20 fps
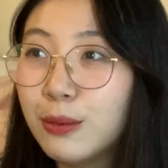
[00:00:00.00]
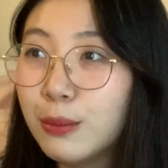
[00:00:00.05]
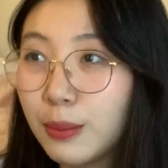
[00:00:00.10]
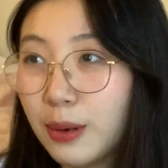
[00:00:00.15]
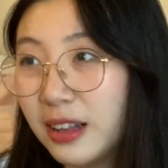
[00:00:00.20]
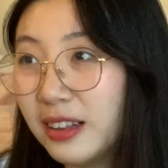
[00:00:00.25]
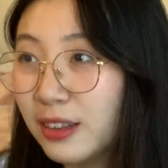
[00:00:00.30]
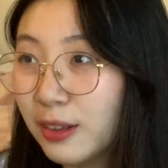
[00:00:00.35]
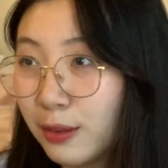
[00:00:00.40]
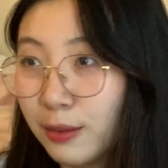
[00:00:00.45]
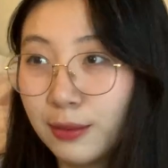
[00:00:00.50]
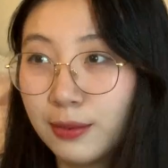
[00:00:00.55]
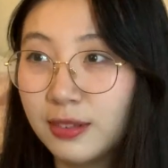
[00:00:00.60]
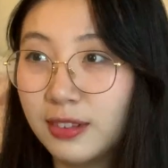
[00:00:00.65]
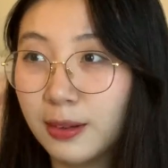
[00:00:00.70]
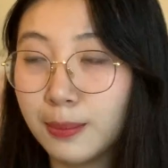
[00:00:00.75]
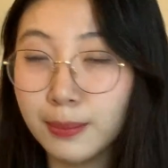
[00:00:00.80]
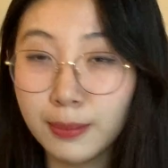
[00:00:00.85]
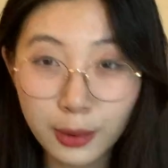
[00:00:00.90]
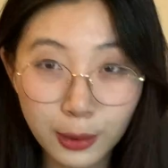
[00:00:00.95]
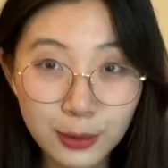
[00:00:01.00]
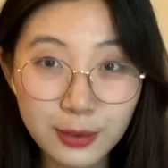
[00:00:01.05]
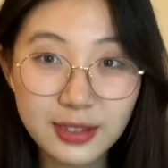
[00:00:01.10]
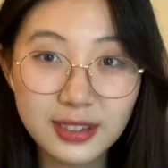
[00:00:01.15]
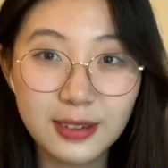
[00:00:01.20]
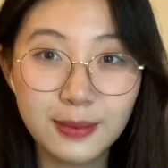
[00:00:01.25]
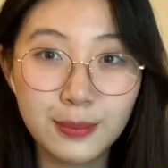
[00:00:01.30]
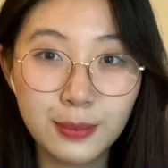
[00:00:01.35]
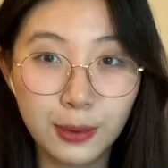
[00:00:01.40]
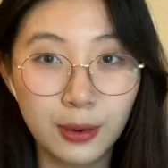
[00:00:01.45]
one of the most
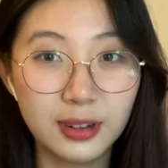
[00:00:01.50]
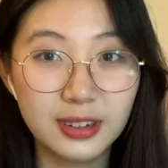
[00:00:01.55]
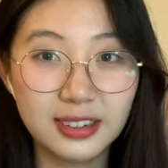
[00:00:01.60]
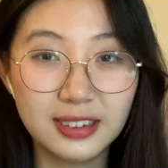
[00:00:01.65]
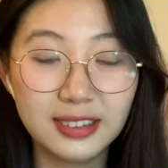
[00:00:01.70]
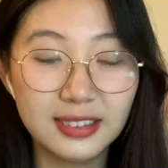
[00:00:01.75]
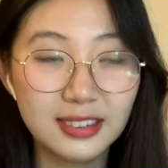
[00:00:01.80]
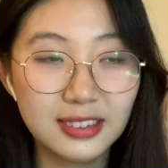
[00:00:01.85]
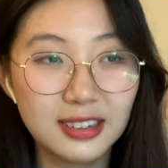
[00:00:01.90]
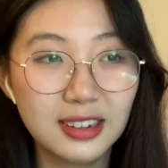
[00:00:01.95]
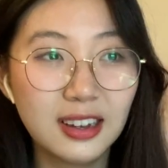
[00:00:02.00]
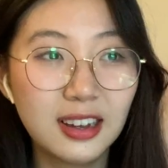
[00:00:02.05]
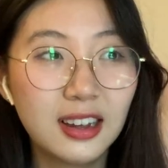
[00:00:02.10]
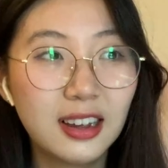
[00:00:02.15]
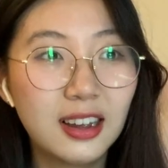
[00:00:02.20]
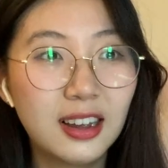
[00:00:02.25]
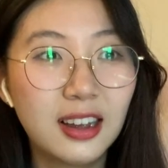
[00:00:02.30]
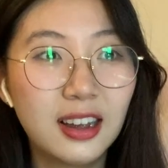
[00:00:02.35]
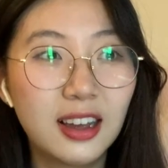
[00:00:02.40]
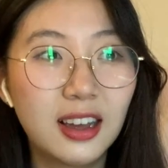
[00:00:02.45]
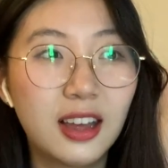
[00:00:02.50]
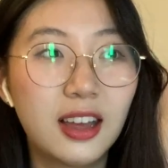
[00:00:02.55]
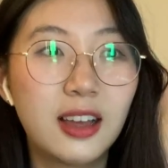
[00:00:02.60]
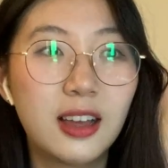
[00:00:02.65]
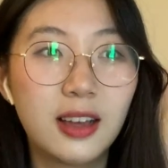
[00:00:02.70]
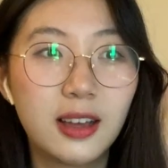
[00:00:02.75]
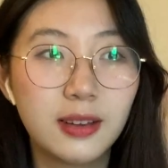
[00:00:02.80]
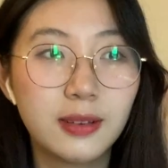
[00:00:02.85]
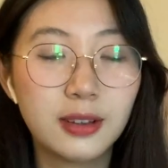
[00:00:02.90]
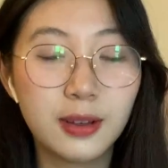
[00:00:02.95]
important
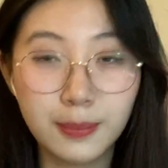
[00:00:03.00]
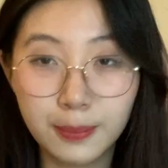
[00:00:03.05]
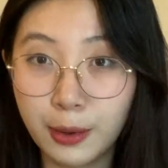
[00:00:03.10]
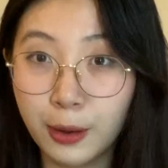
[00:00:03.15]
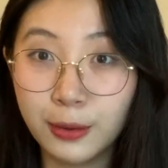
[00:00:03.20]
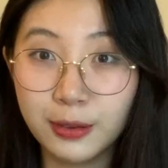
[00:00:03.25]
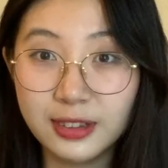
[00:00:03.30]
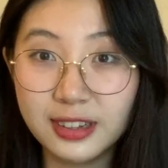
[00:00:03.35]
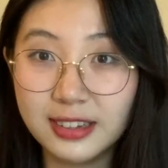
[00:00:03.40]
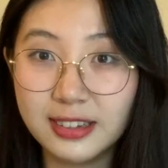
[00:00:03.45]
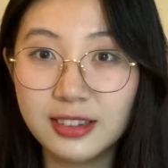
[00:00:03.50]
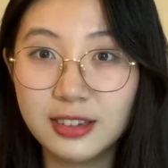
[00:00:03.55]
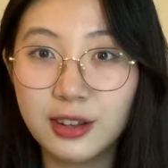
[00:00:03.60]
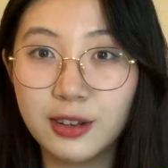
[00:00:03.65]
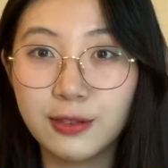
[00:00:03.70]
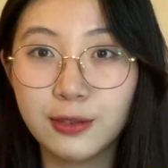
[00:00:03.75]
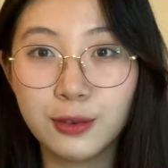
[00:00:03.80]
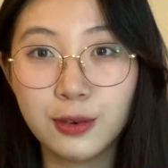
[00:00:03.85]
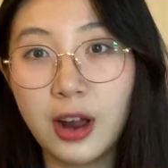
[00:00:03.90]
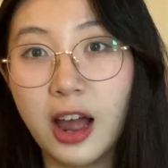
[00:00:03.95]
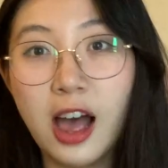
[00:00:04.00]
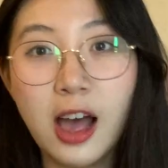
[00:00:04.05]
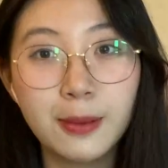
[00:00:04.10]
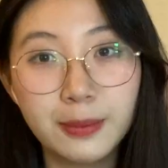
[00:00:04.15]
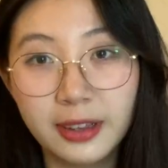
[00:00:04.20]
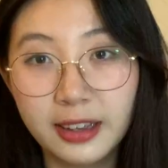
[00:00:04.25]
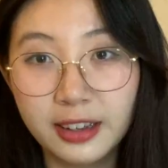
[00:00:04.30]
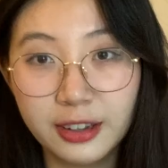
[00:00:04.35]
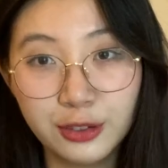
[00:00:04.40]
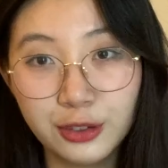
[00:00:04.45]
component of grad
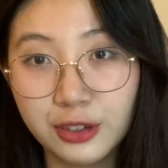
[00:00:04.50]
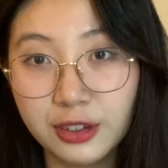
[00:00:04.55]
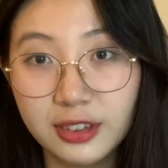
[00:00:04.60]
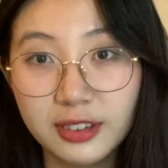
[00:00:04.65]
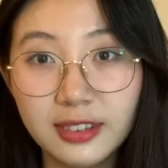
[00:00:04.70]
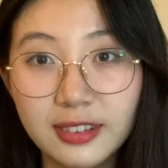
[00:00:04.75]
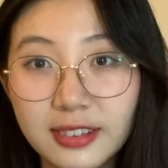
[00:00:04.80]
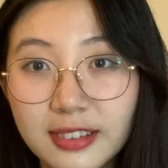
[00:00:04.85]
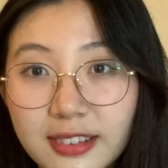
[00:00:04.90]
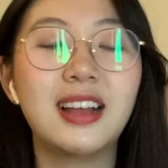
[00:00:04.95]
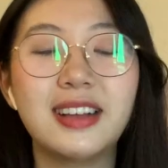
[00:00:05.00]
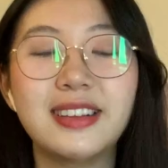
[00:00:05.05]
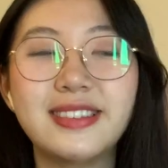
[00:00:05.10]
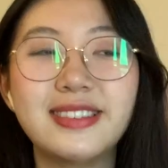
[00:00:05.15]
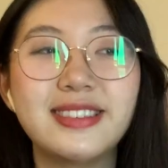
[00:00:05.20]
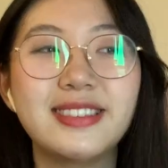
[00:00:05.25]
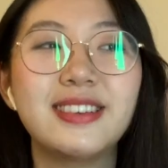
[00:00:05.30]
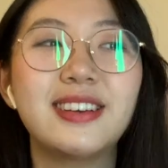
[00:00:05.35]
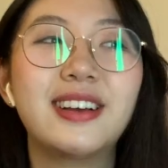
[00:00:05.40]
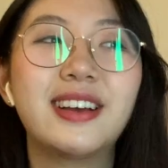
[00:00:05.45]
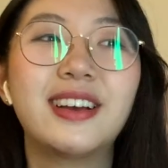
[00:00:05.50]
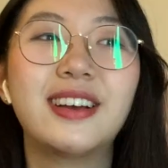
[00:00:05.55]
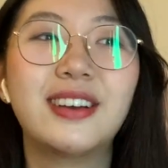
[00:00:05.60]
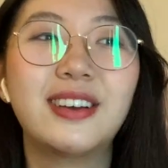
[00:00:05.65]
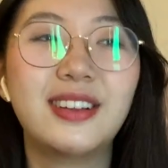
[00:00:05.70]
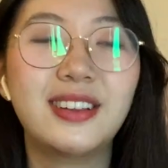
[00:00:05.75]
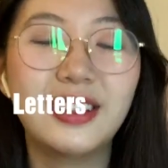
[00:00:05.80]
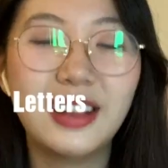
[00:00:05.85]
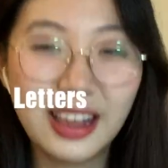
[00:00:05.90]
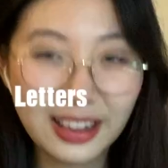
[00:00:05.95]
application, that's
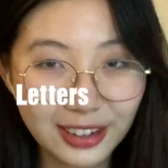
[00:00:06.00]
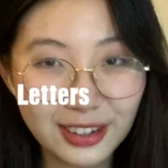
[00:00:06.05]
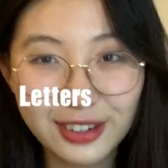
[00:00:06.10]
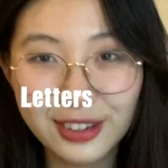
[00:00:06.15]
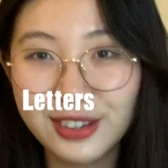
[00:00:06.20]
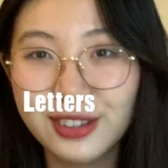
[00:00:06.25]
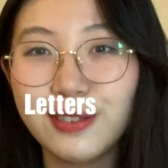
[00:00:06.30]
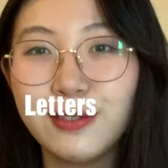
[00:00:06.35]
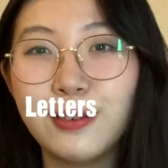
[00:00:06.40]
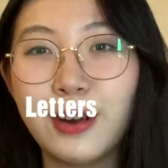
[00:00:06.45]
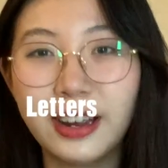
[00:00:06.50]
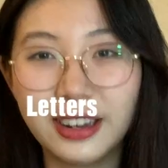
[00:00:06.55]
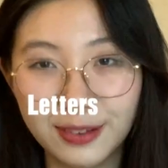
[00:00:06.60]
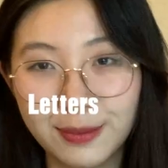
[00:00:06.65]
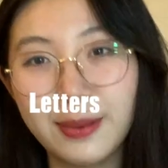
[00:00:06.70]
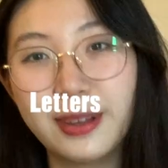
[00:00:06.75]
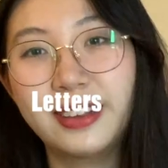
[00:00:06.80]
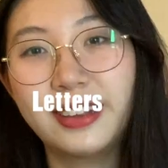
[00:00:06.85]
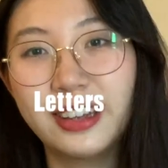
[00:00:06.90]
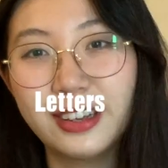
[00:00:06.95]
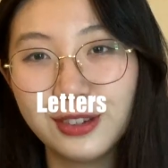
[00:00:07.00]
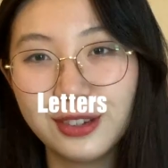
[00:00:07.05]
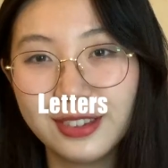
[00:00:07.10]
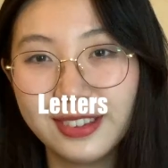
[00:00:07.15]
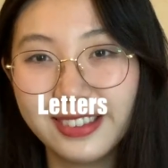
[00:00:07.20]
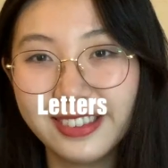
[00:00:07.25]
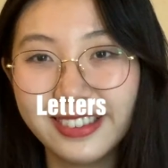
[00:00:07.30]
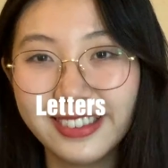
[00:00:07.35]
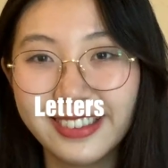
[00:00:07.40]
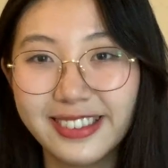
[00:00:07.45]
letters of
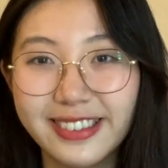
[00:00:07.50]
recommendations.